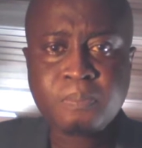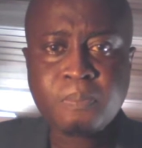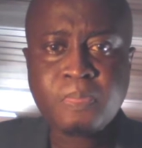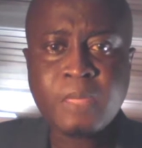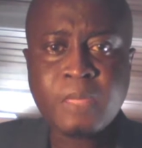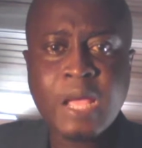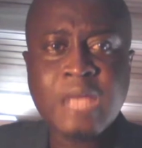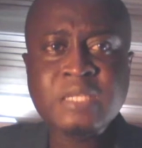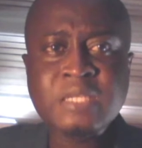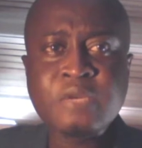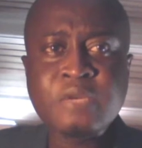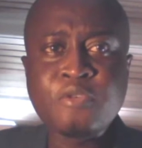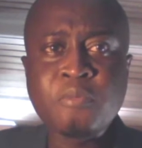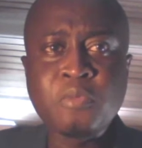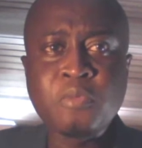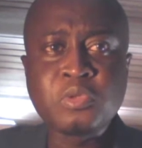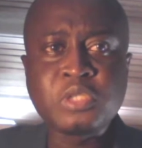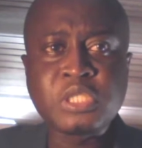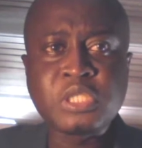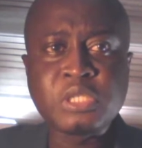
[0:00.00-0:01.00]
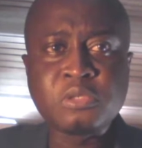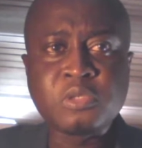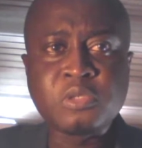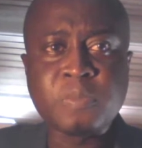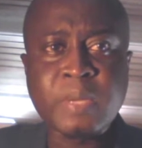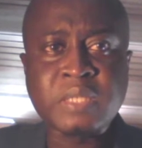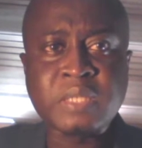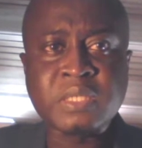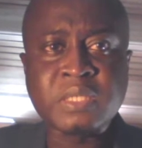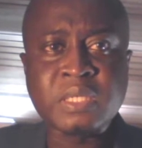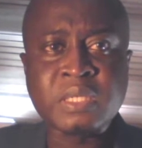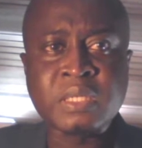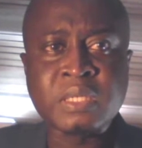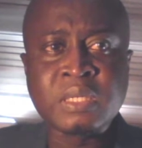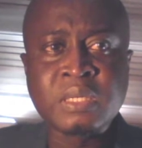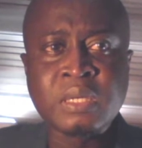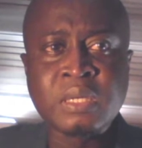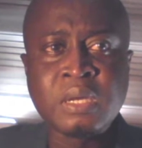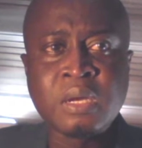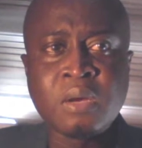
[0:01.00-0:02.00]
as a remote salesperson
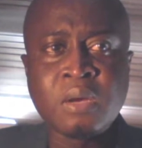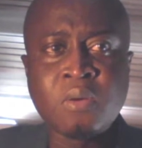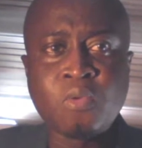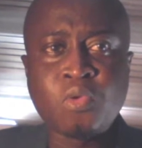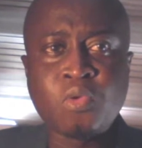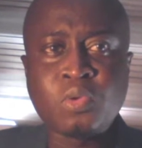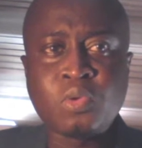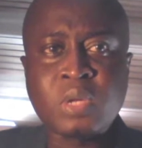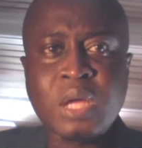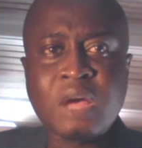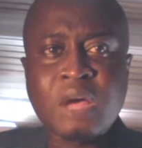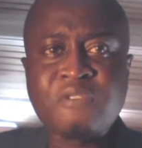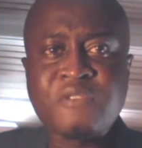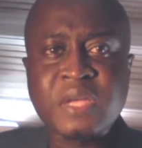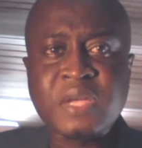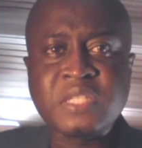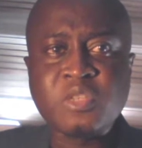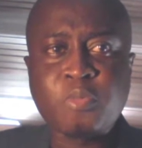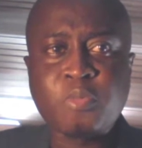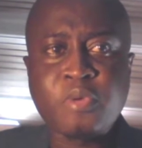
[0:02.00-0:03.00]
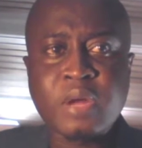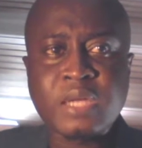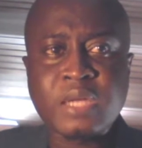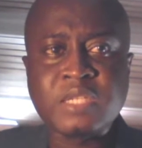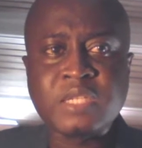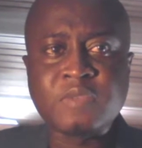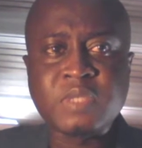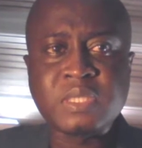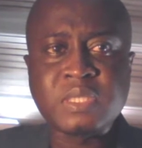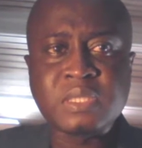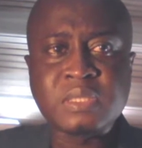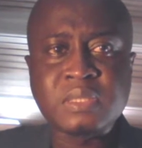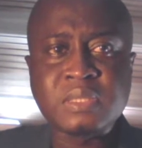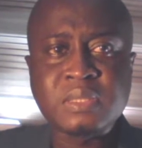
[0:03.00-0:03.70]
would affect your productivity.